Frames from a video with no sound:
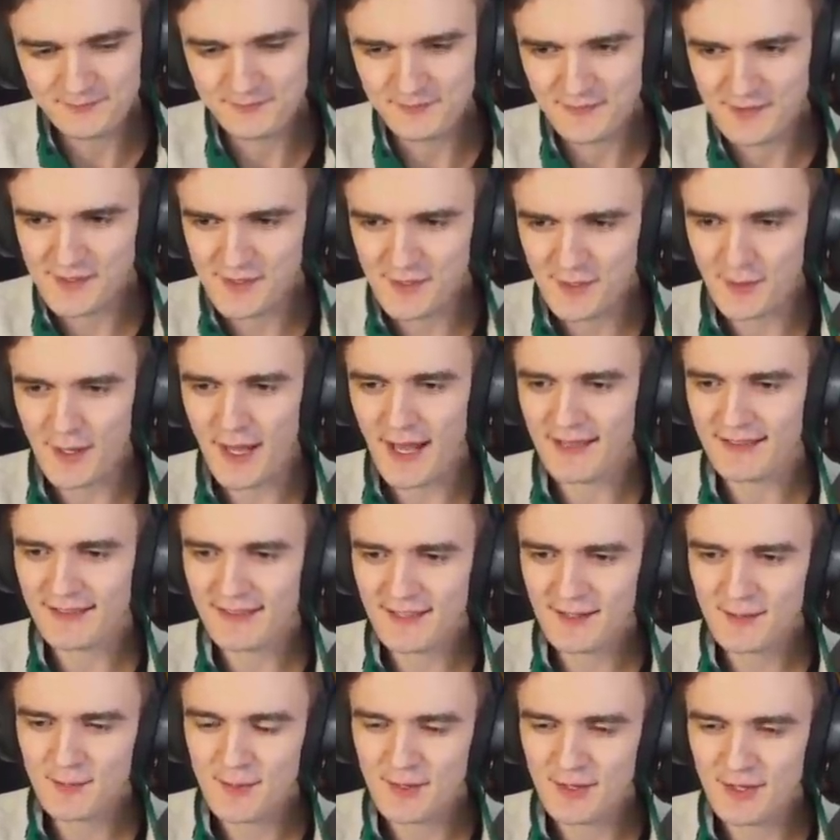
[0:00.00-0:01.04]
So I
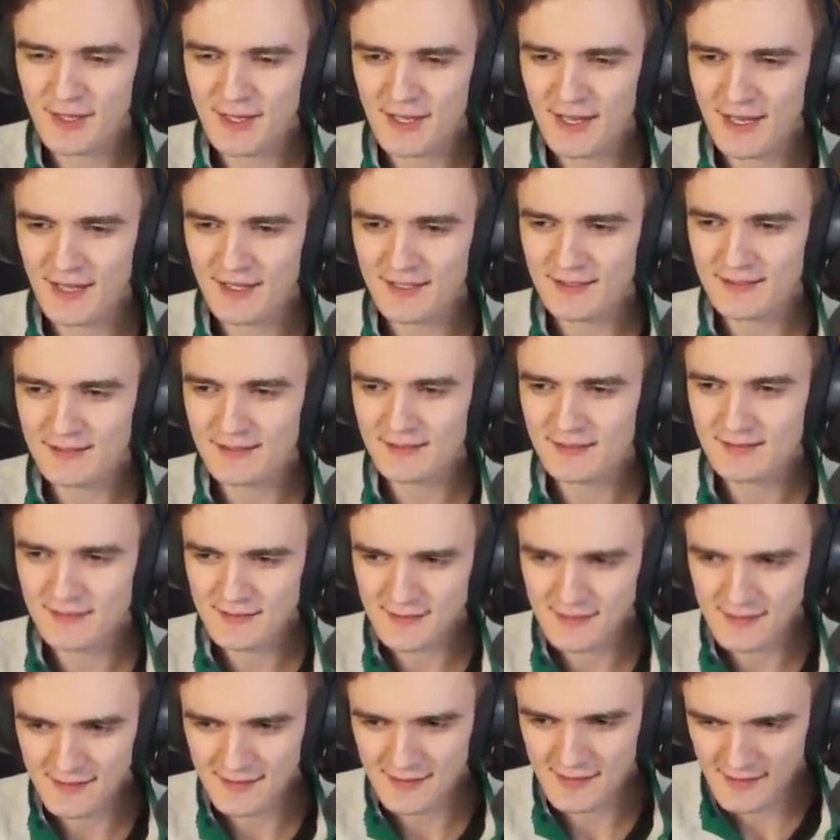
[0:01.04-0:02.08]
think we're gonna
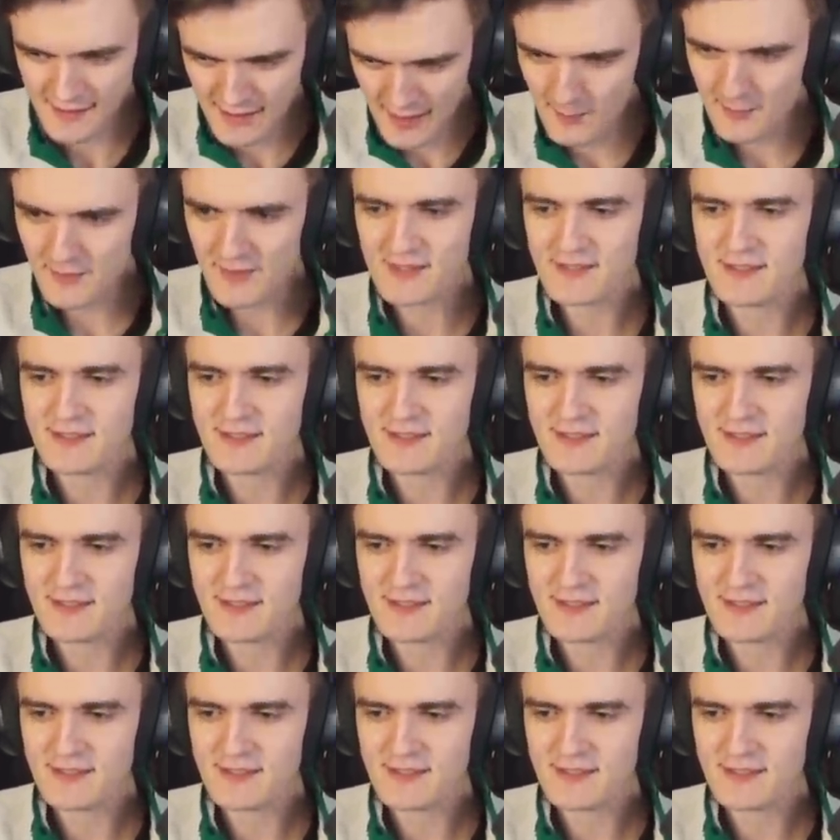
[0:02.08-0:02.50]
skip this